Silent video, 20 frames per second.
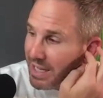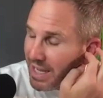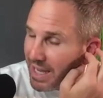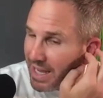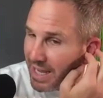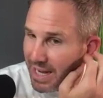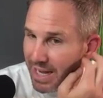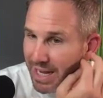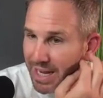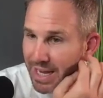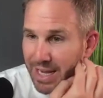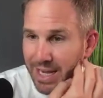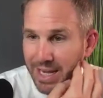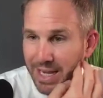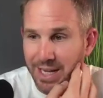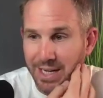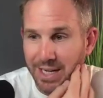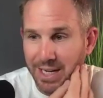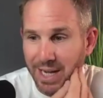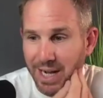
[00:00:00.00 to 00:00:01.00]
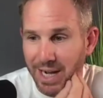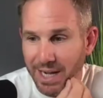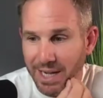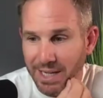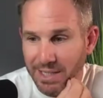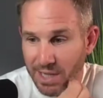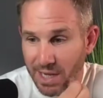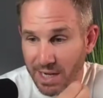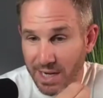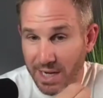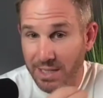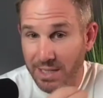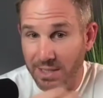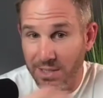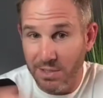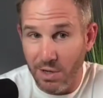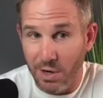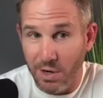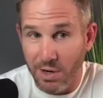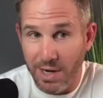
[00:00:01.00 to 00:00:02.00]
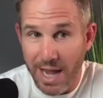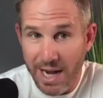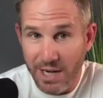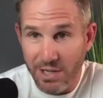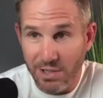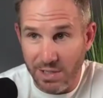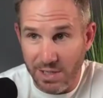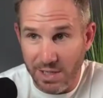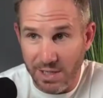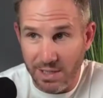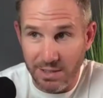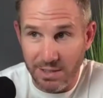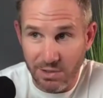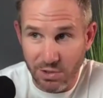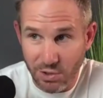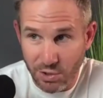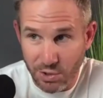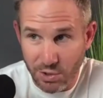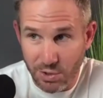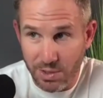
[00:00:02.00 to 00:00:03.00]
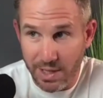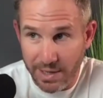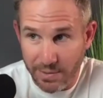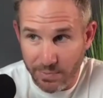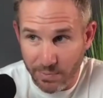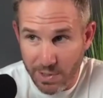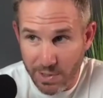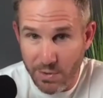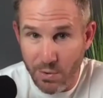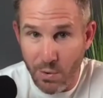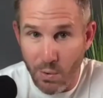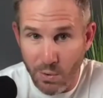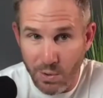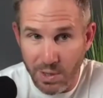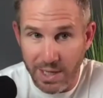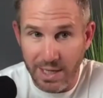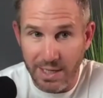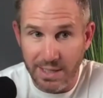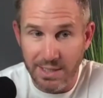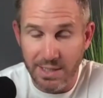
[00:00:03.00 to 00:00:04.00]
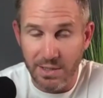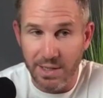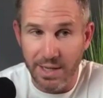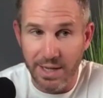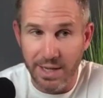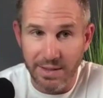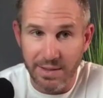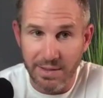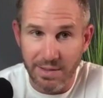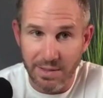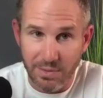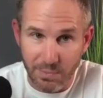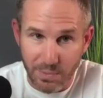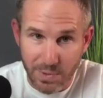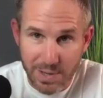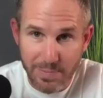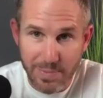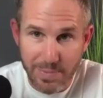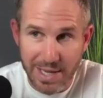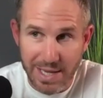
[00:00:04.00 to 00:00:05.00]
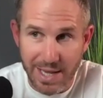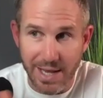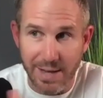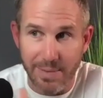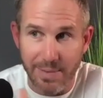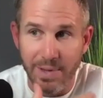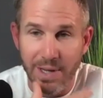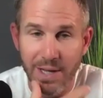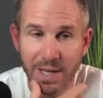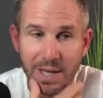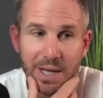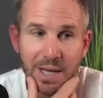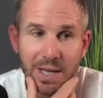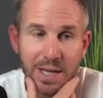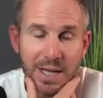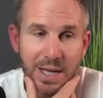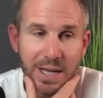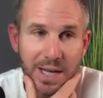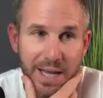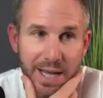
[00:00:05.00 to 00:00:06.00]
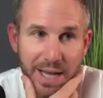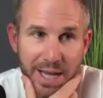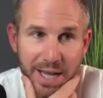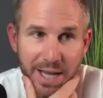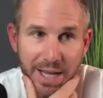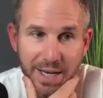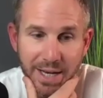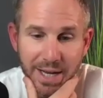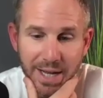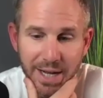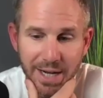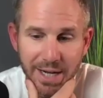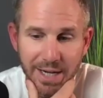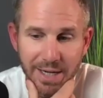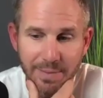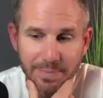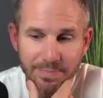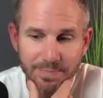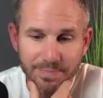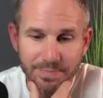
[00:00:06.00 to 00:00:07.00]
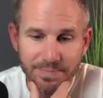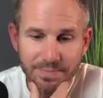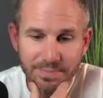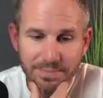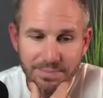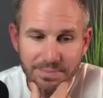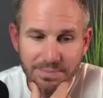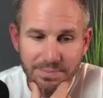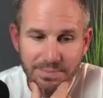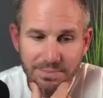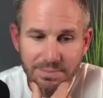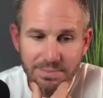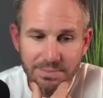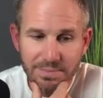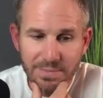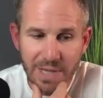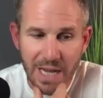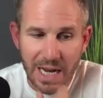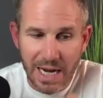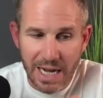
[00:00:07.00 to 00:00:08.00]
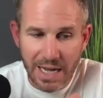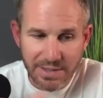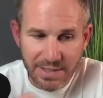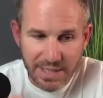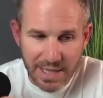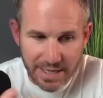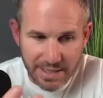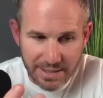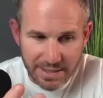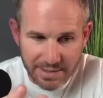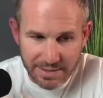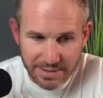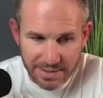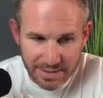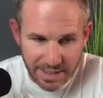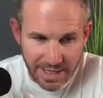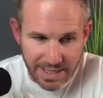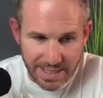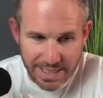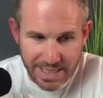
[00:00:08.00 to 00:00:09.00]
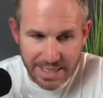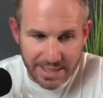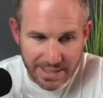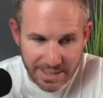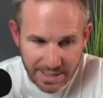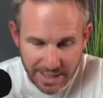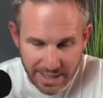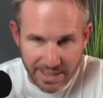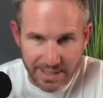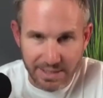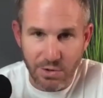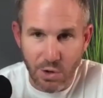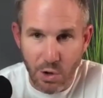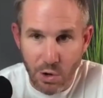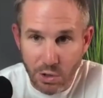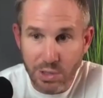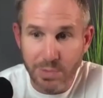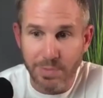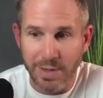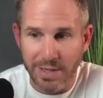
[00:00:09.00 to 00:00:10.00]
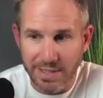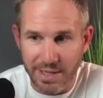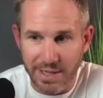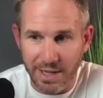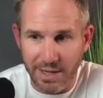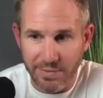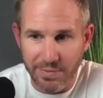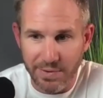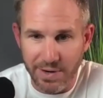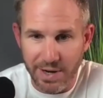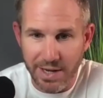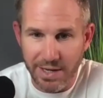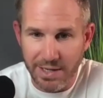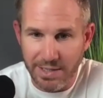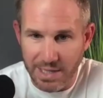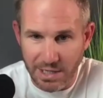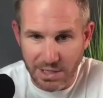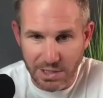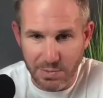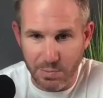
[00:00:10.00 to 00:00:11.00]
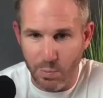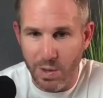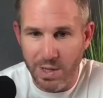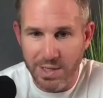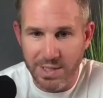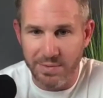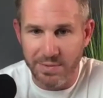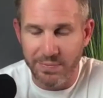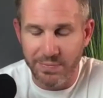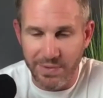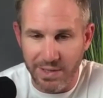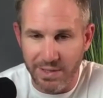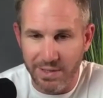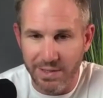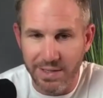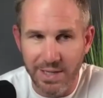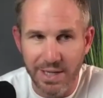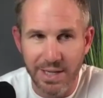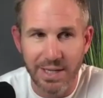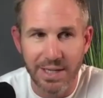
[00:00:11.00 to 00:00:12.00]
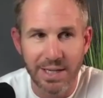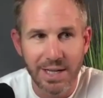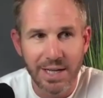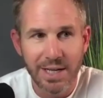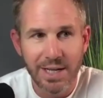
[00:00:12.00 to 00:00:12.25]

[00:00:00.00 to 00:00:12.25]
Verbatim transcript: And uh, so I didn't start actually shoot like recording until like 3 p.m. And um, and I was like, I needed to like coach myself, right? Because I just wasn't feeling it.